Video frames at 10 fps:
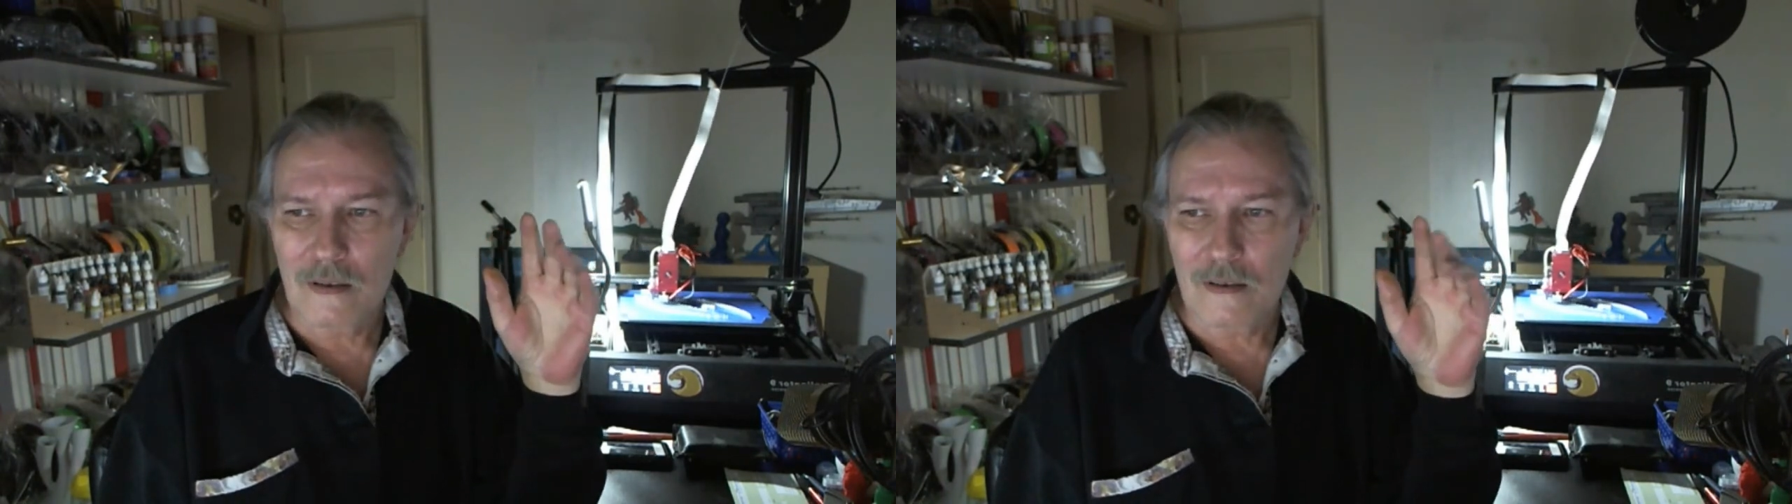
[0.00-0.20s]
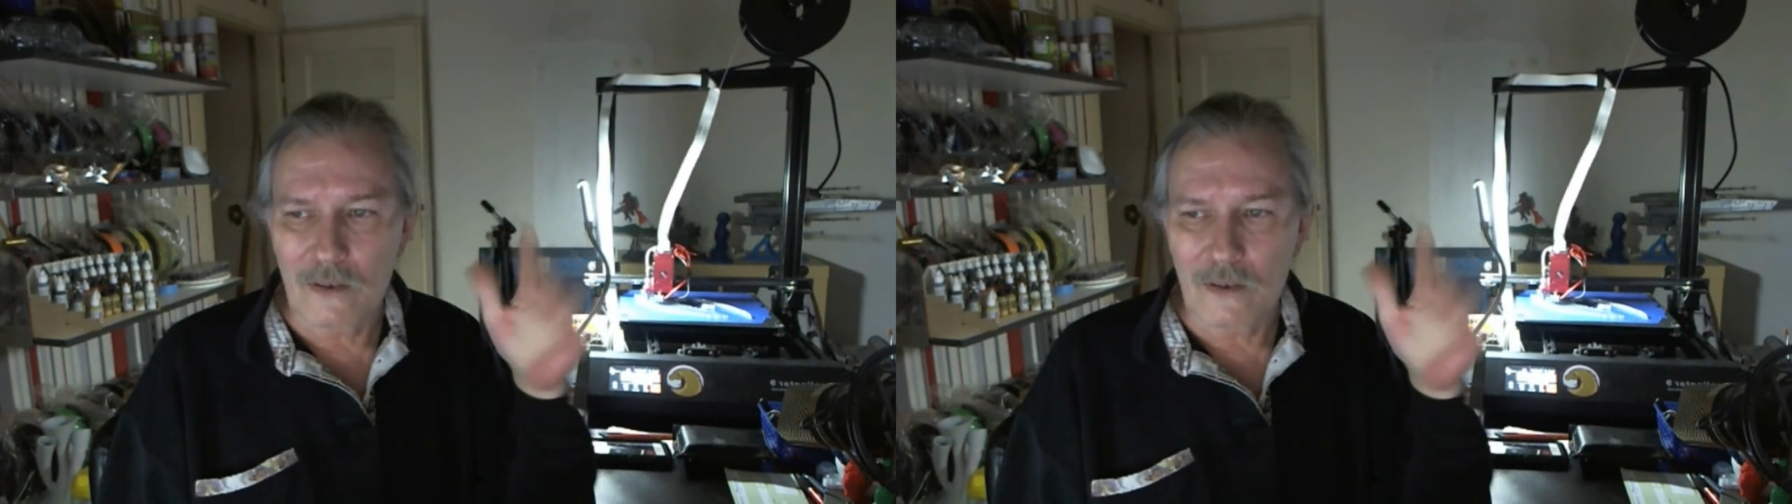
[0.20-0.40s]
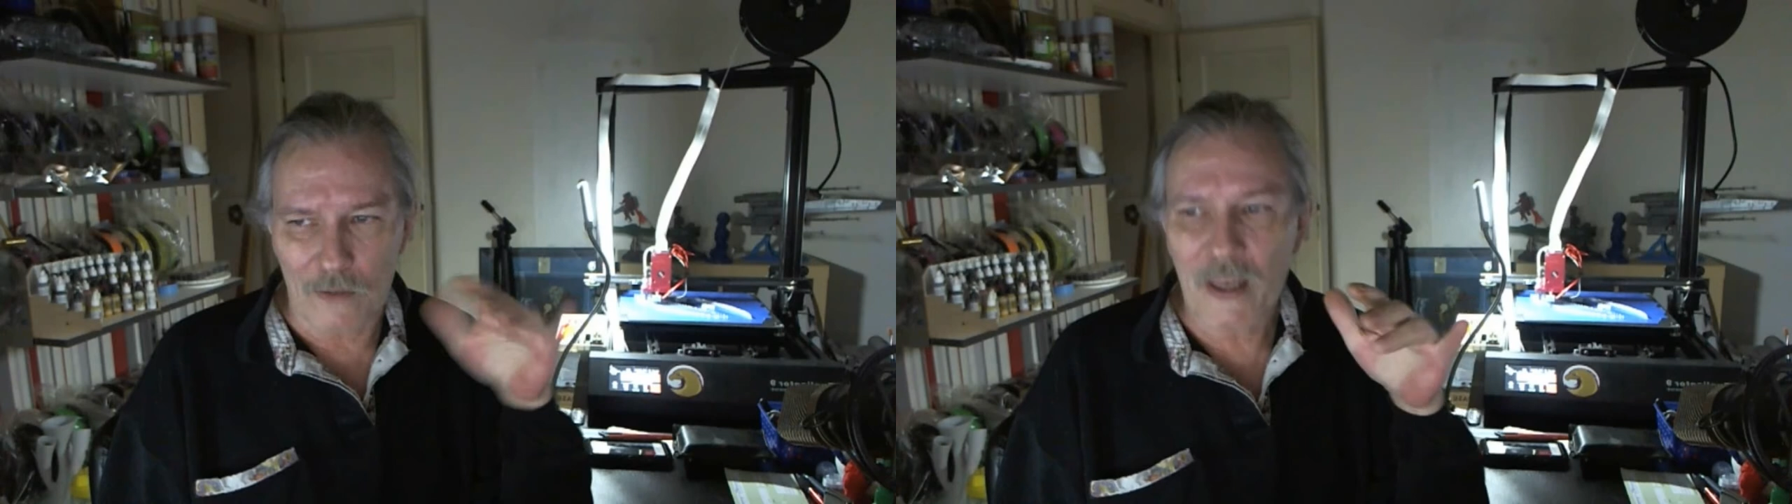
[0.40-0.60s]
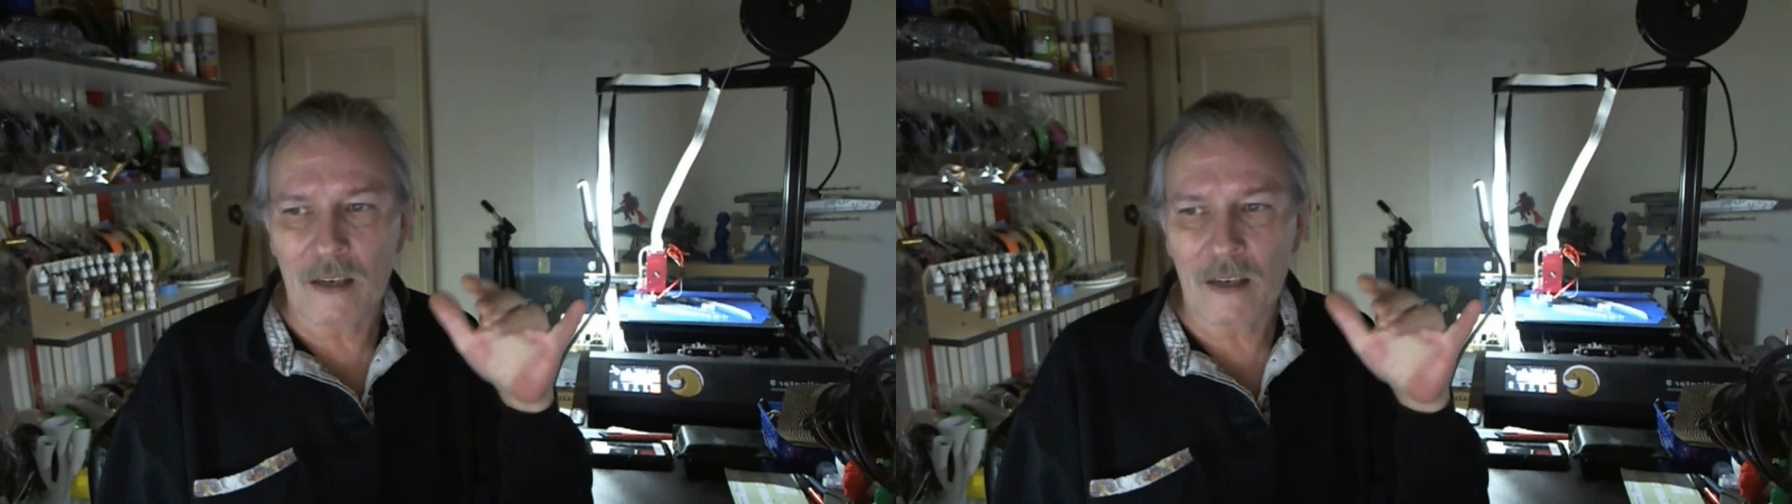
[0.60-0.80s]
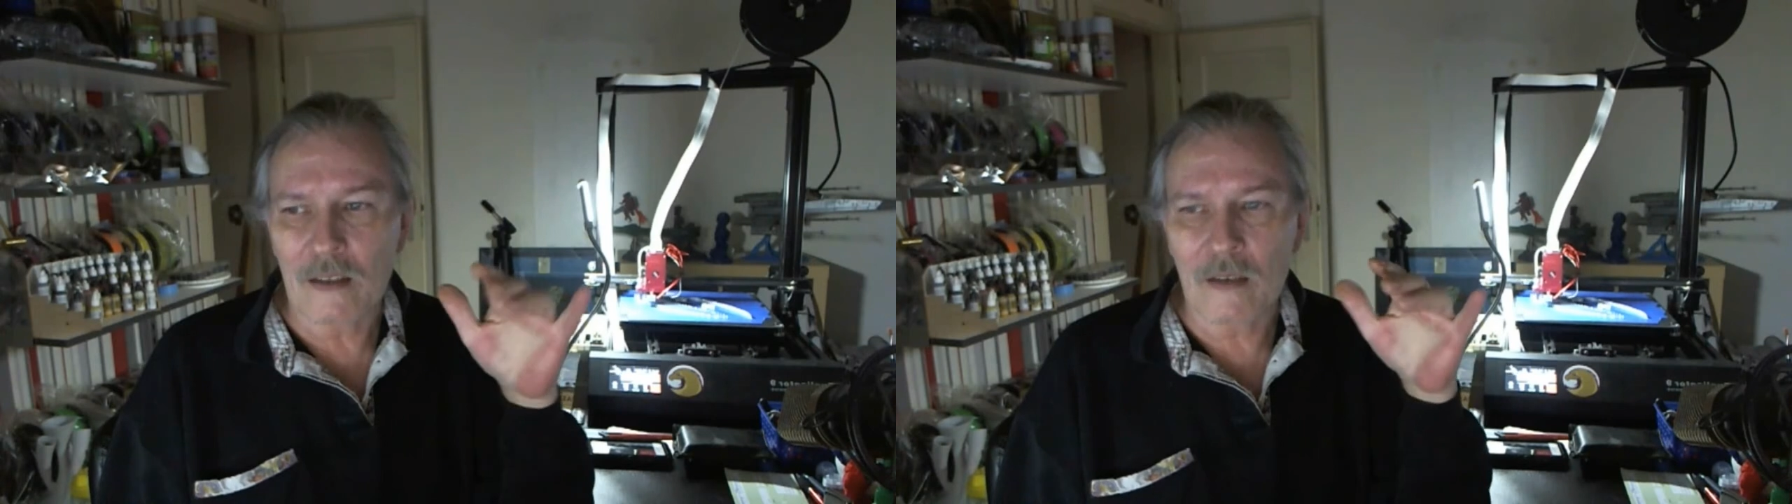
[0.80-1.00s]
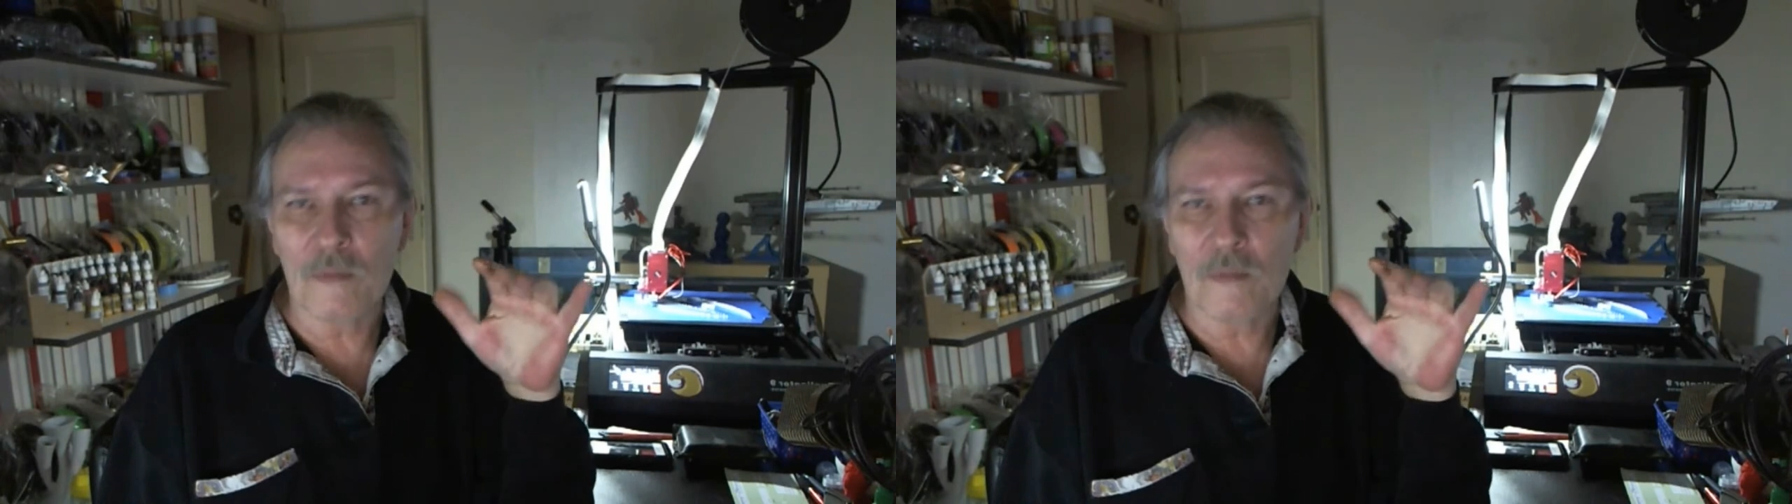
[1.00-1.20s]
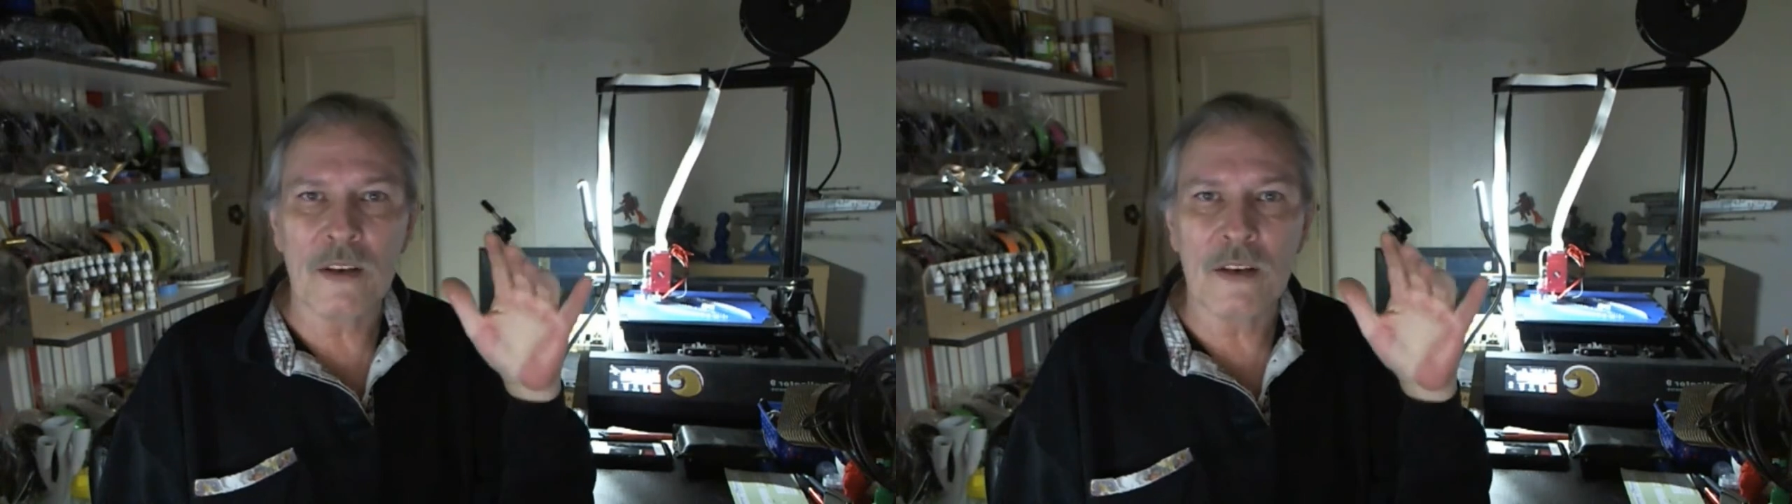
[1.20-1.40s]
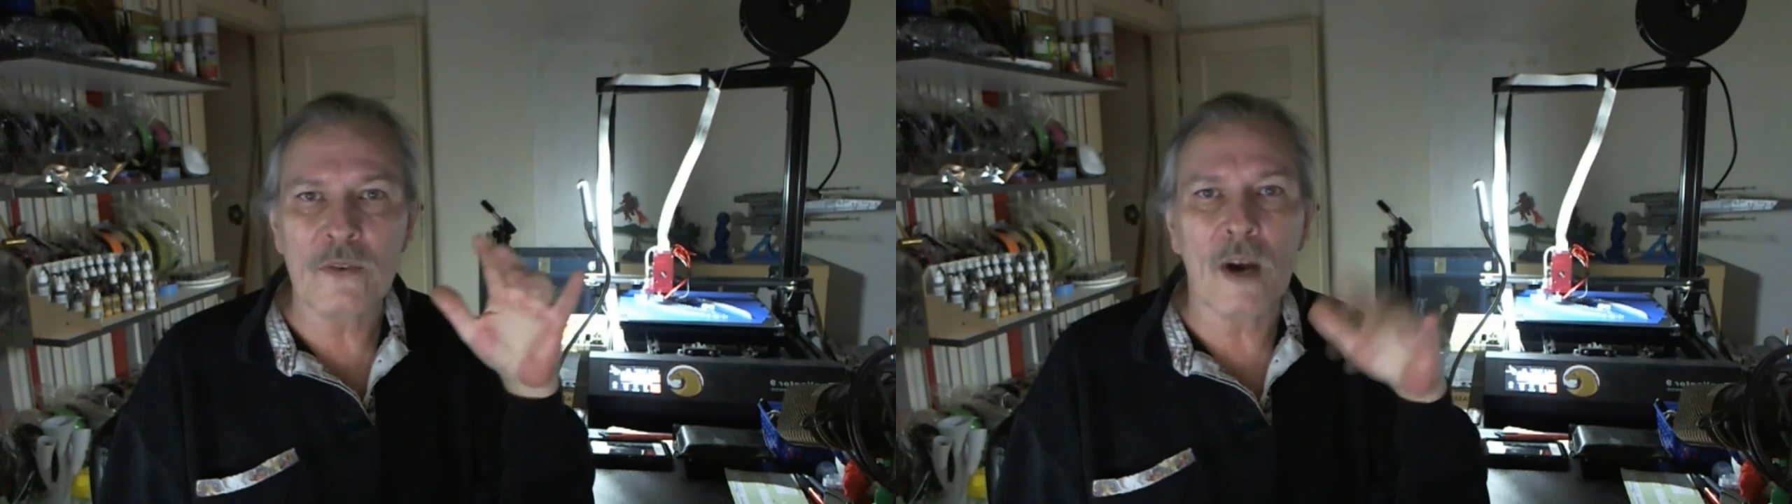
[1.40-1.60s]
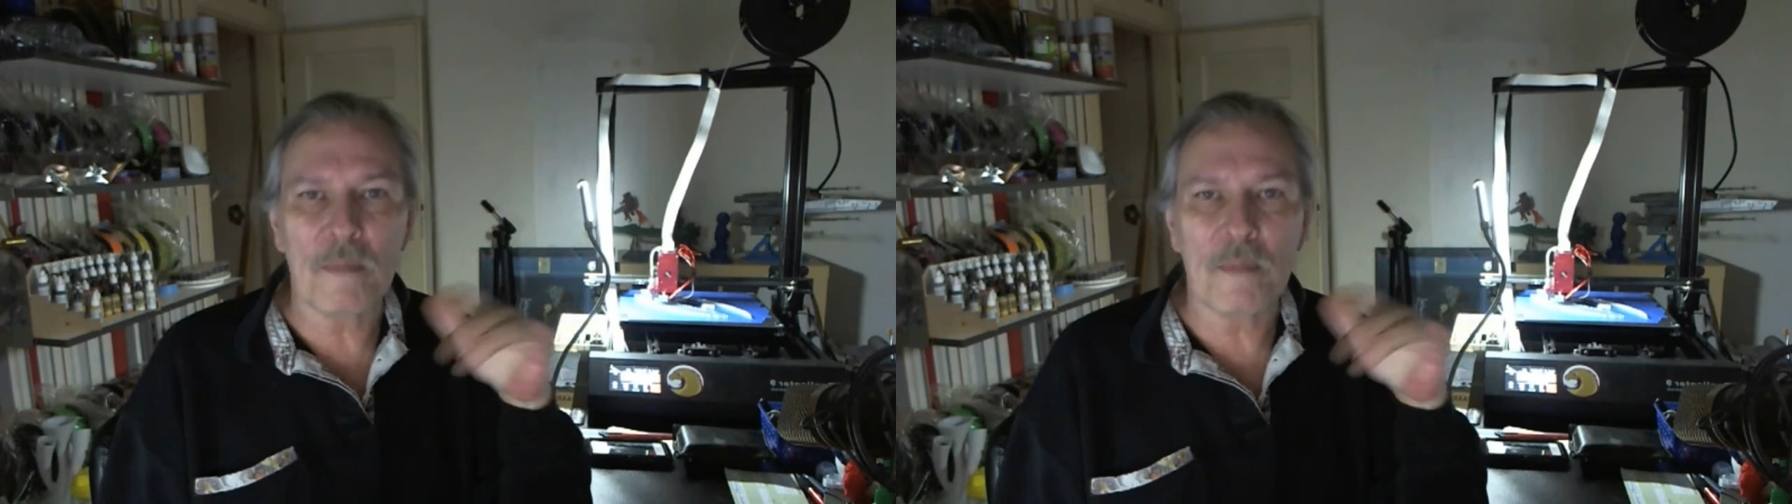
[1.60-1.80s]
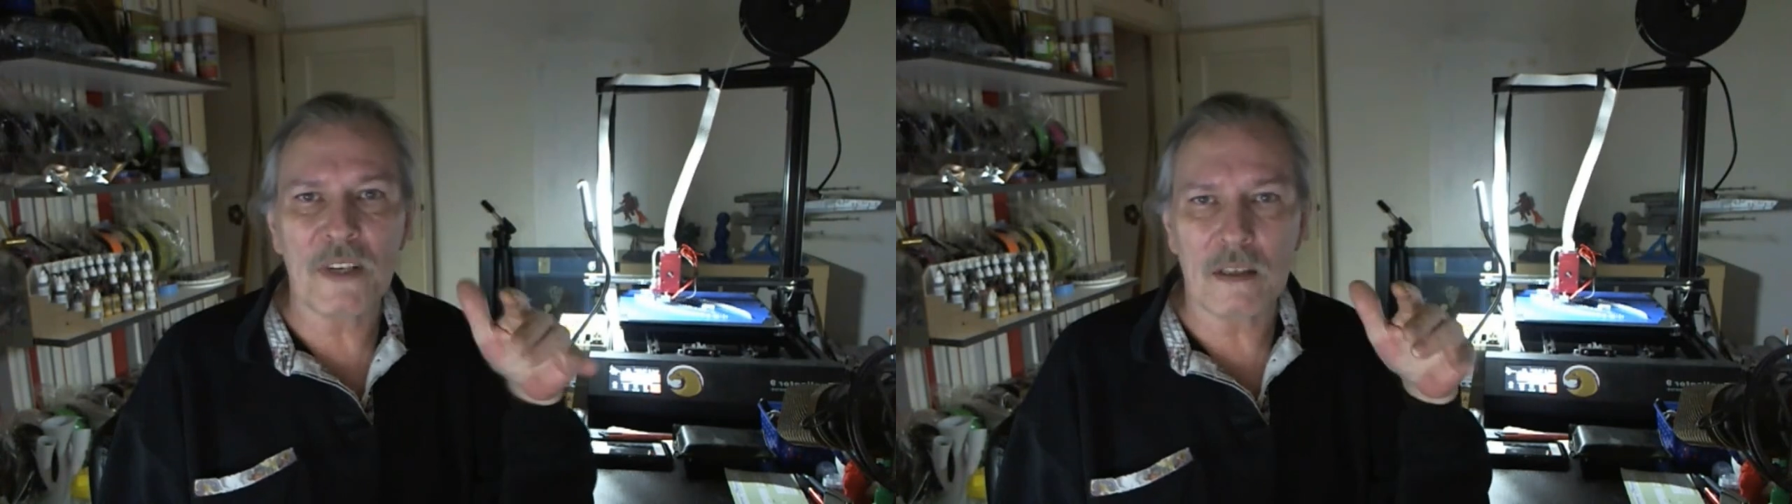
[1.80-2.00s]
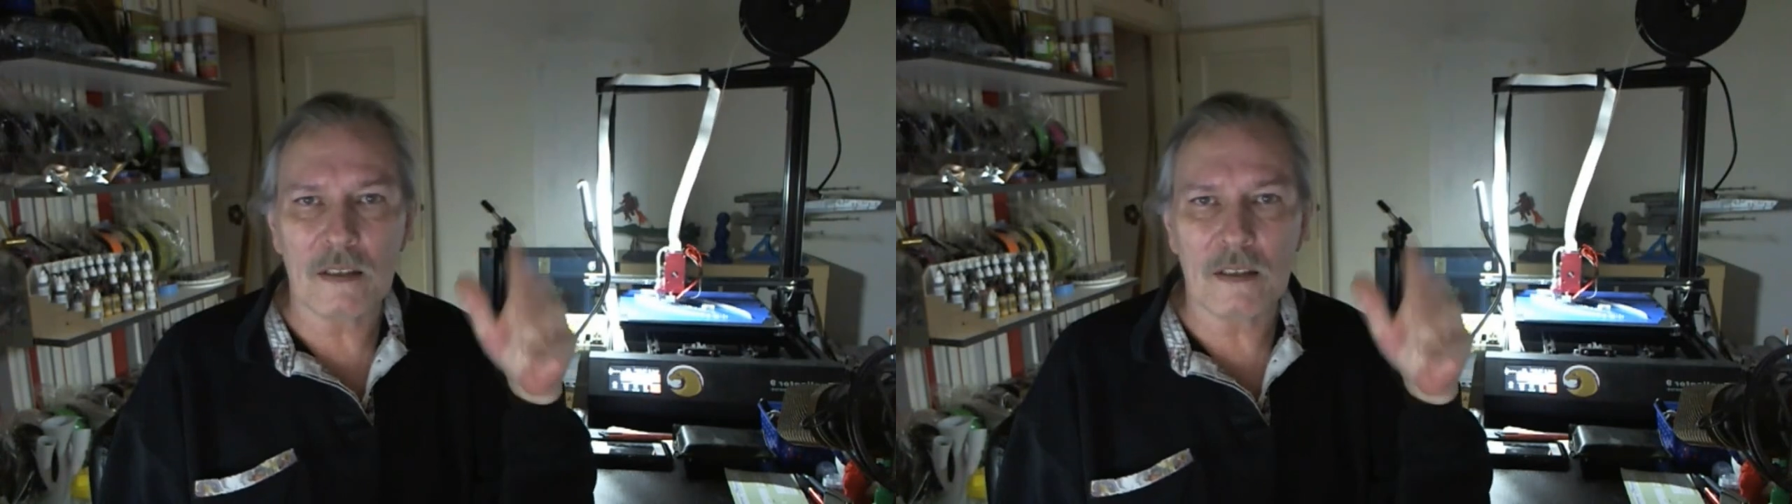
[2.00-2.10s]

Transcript: or making a complete new update,